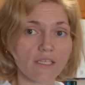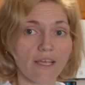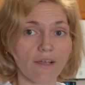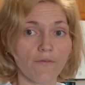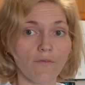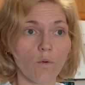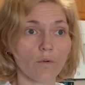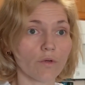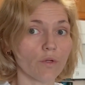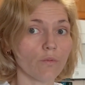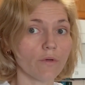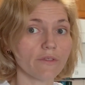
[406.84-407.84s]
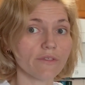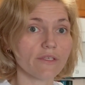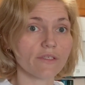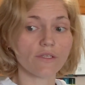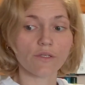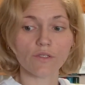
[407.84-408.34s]
like 4 new ones
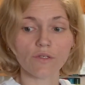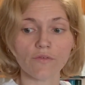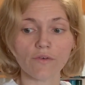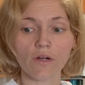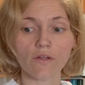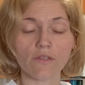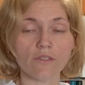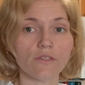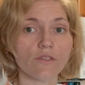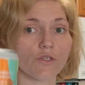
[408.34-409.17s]
this year so far. This is a